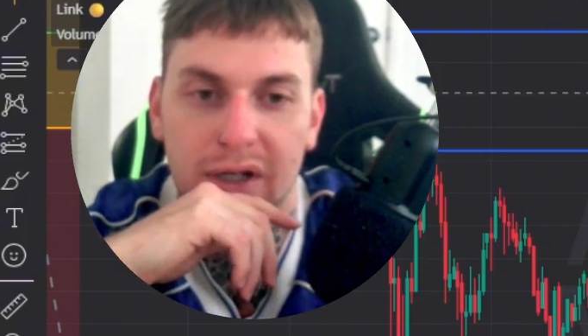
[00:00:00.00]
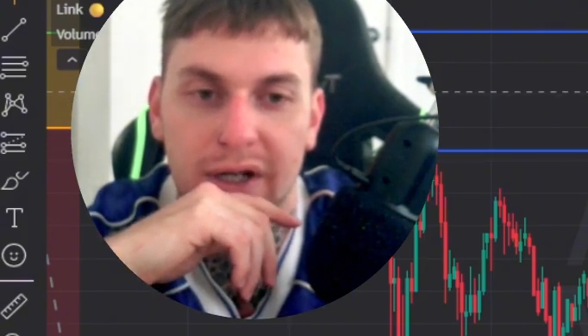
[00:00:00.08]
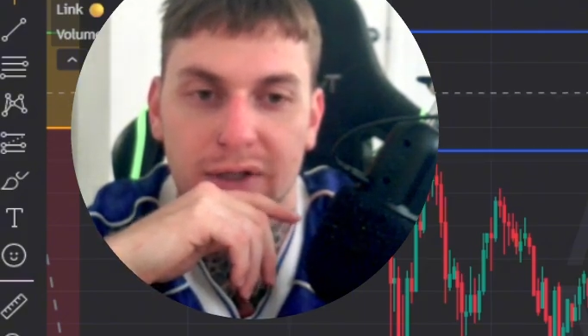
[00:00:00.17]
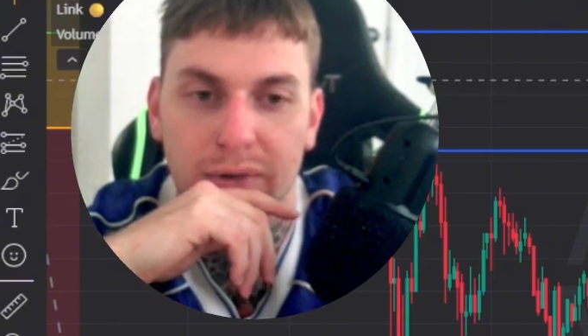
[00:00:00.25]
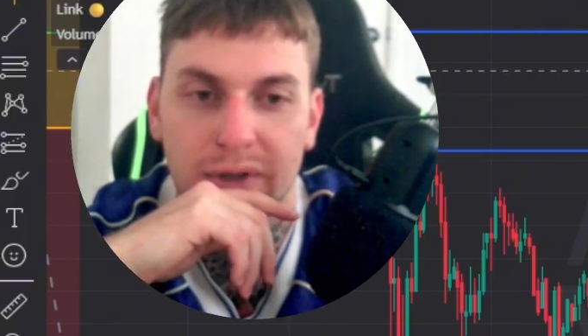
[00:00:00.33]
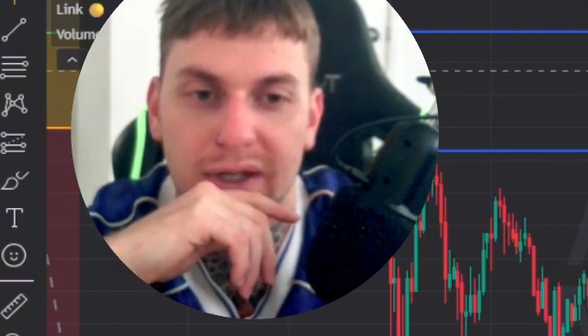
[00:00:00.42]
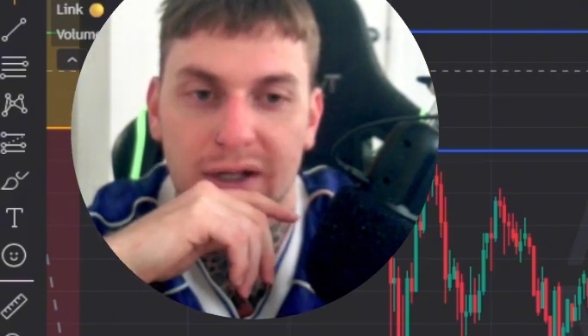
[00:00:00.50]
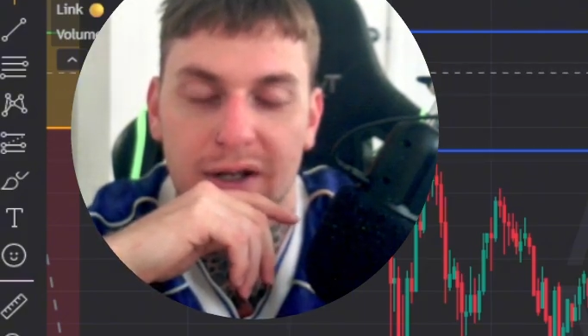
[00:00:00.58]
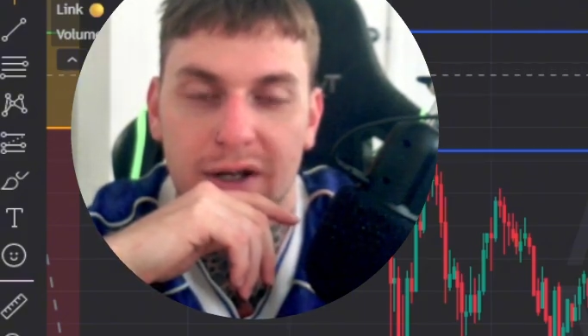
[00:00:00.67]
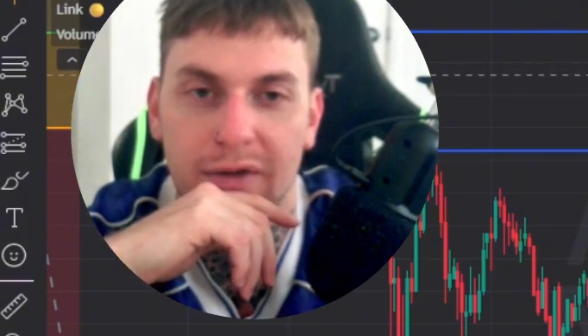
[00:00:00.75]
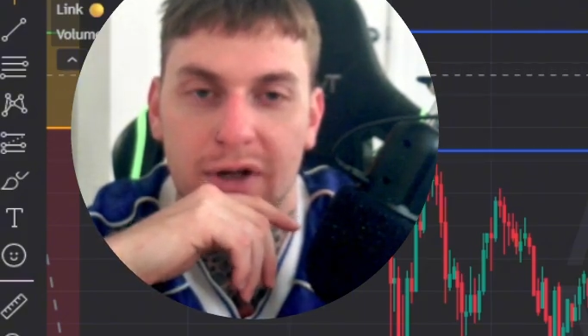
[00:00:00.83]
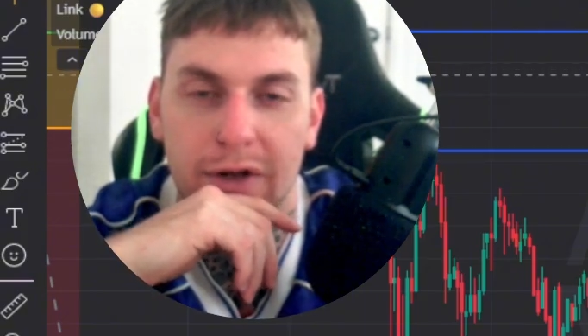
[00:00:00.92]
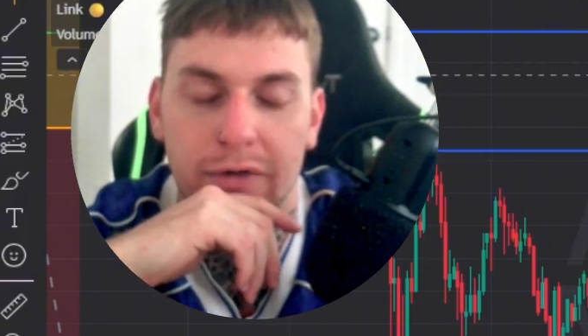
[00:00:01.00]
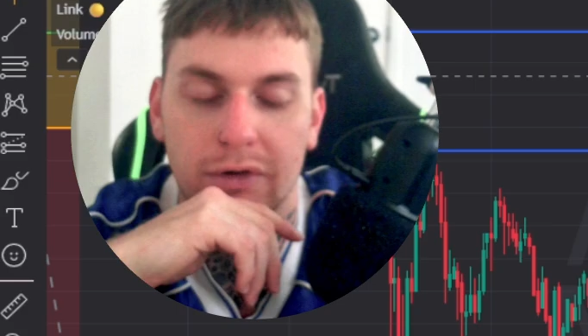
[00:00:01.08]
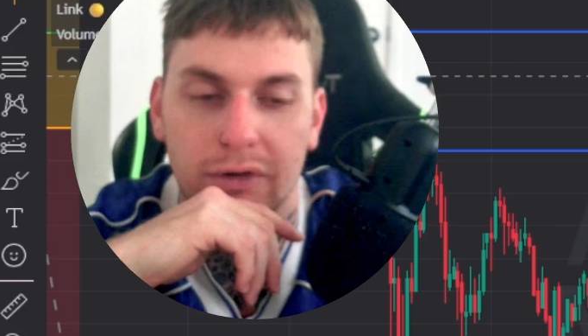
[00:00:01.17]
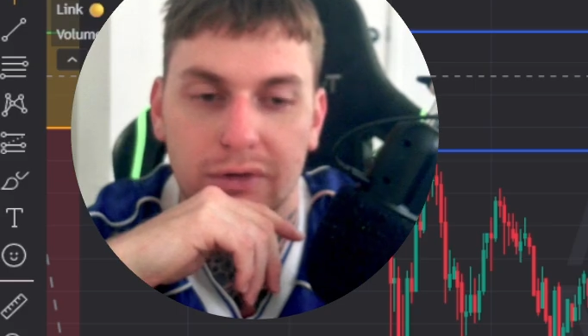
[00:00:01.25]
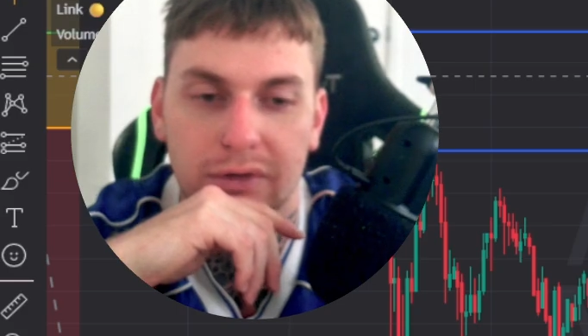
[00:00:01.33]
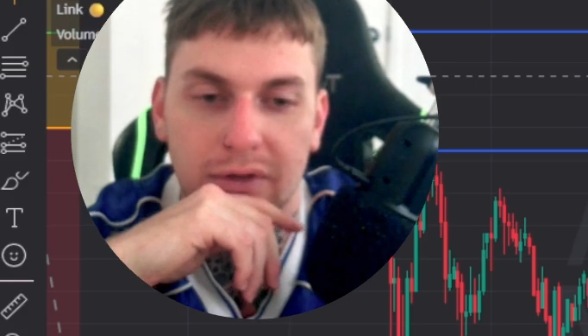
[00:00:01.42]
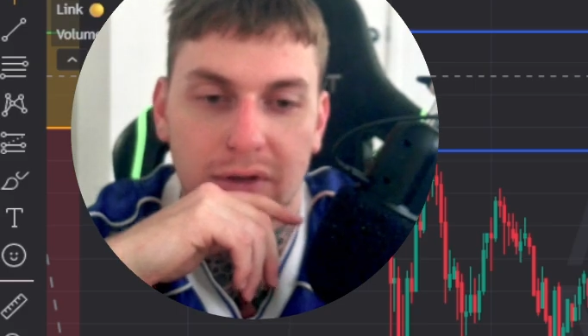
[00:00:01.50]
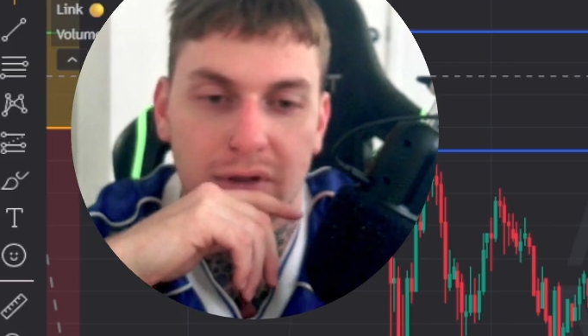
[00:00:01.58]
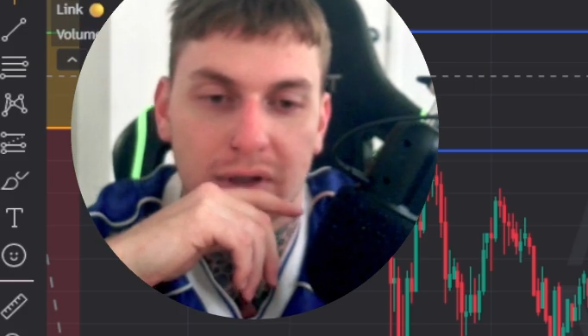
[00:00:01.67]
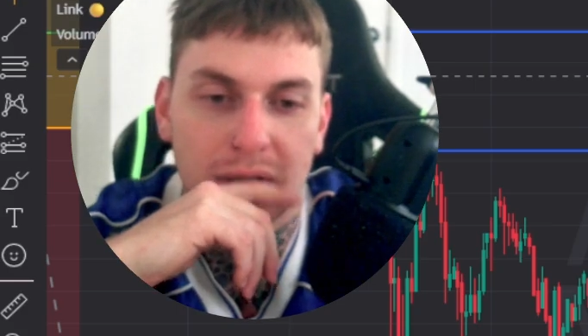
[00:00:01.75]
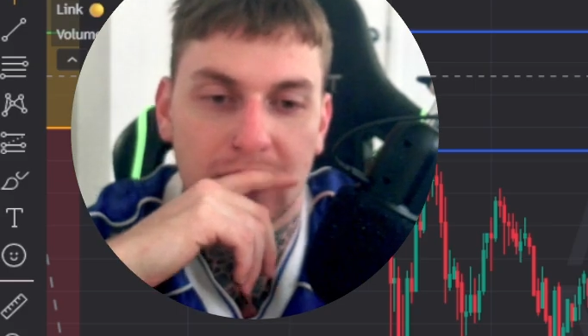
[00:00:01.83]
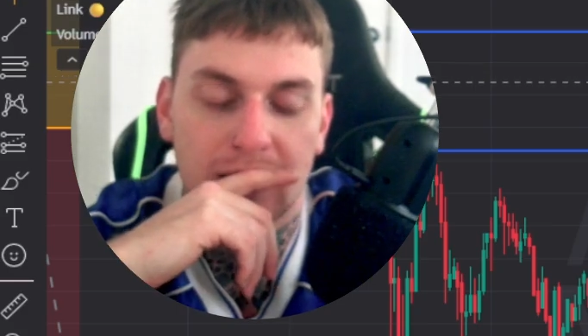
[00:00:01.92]
And I took out another $100
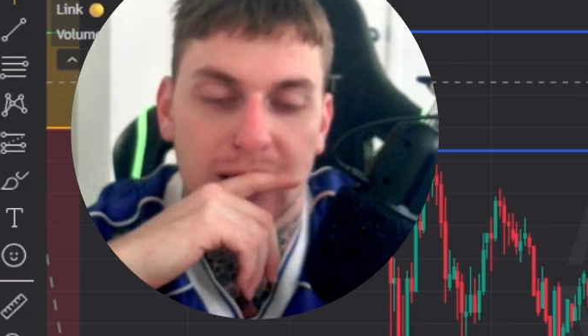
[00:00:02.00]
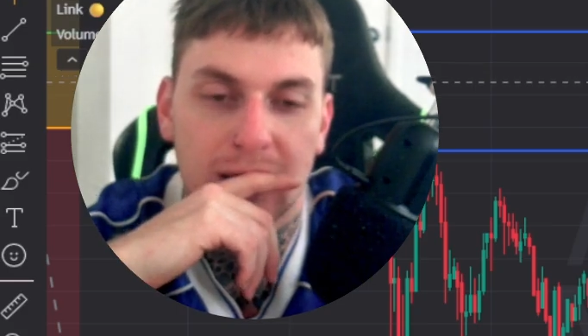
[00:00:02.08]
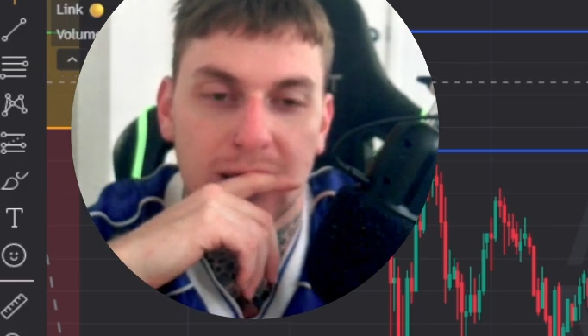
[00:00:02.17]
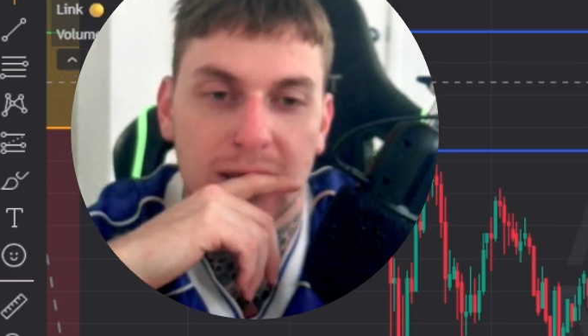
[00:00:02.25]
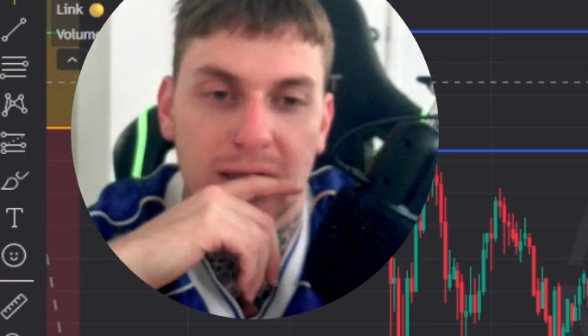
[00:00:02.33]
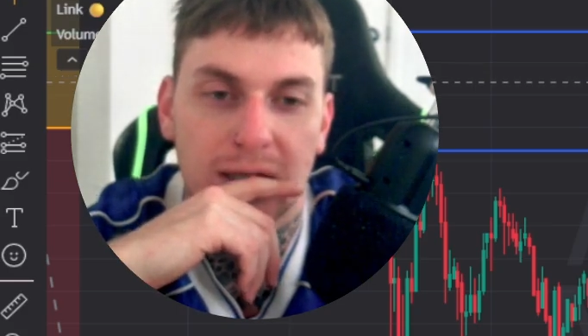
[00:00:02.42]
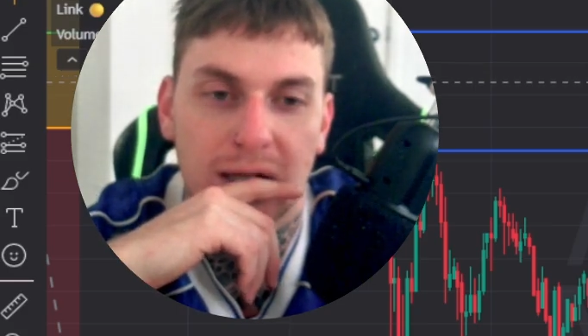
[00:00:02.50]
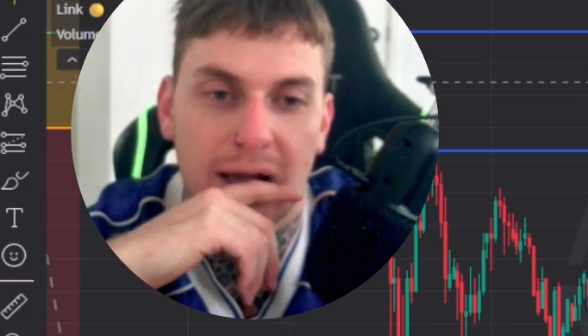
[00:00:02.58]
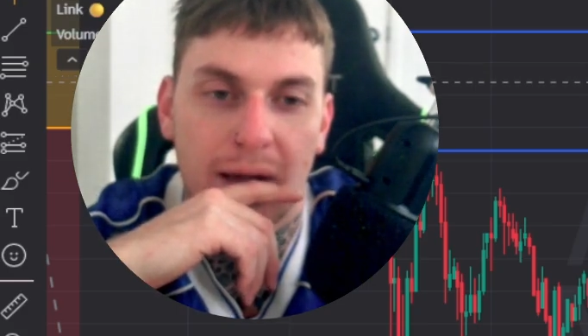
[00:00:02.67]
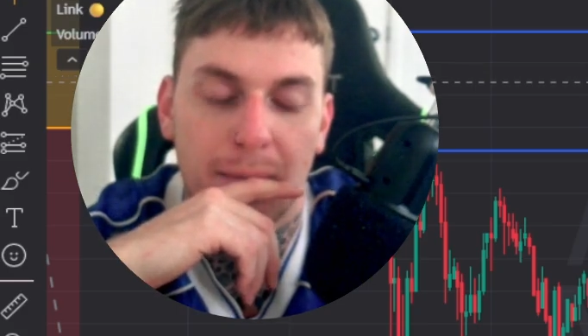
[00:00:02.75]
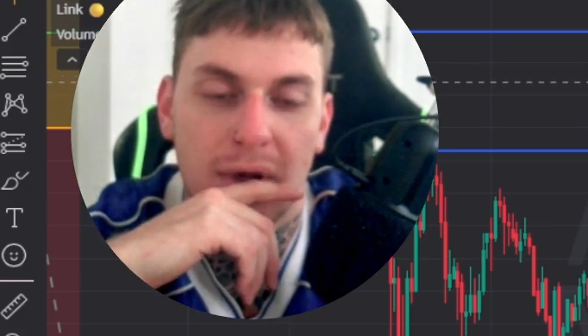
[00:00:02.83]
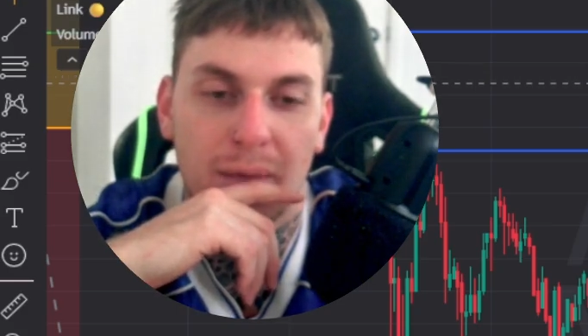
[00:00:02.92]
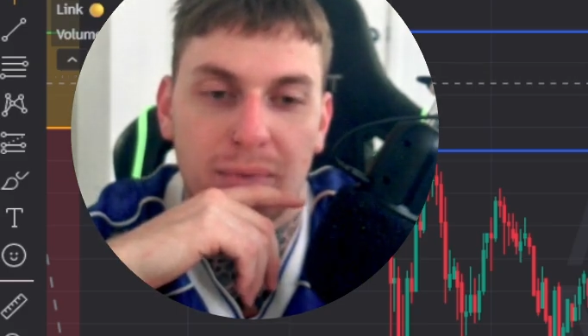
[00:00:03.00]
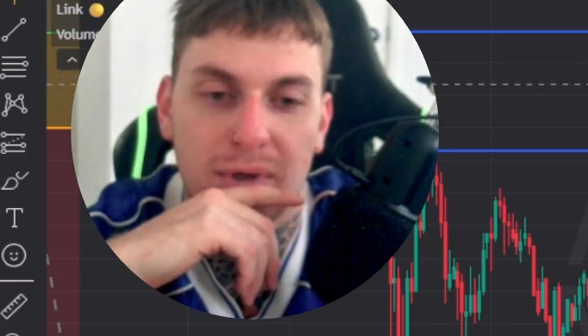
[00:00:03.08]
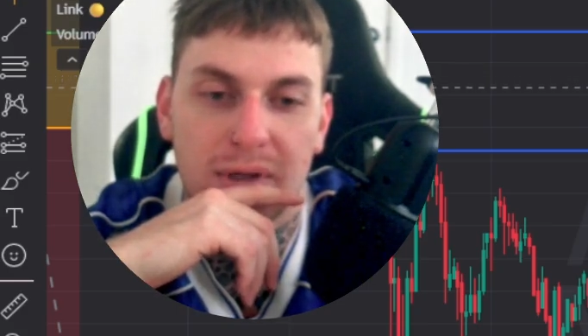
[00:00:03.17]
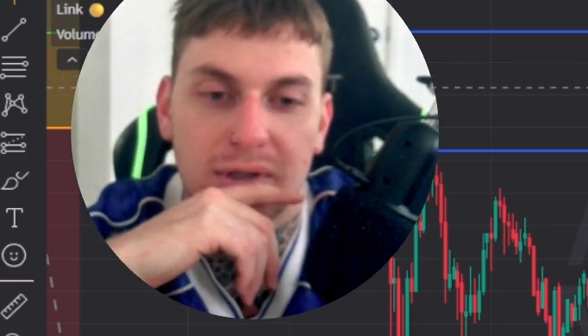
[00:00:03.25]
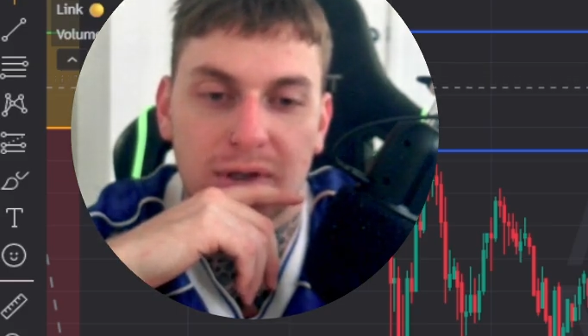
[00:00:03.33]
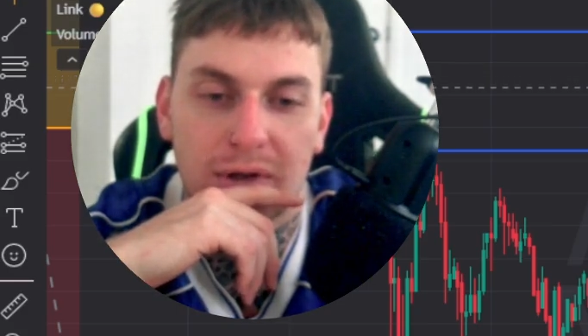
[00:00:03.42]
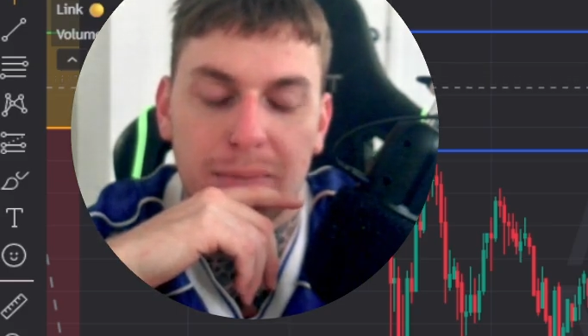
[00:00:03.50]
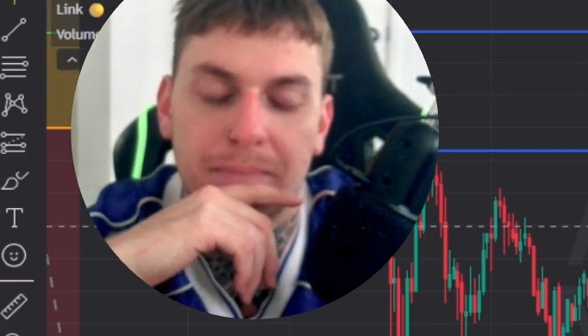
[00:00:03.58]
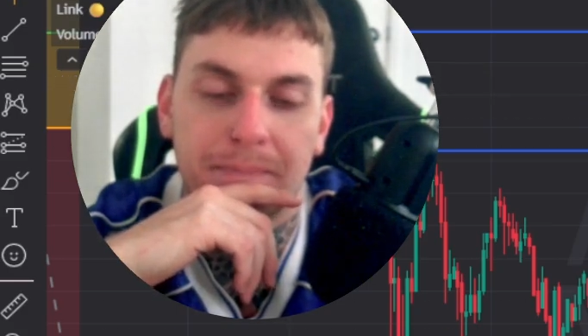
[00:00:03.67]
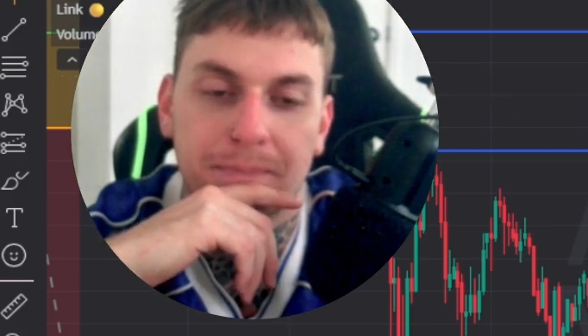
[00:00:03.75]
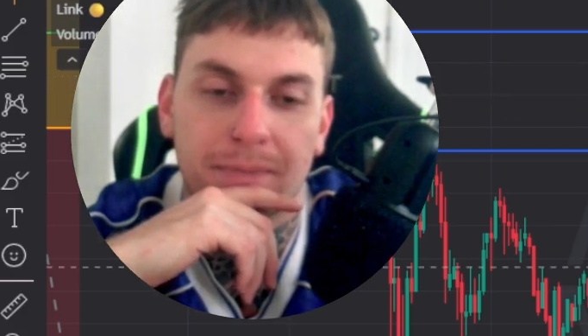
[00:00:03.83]
up here. So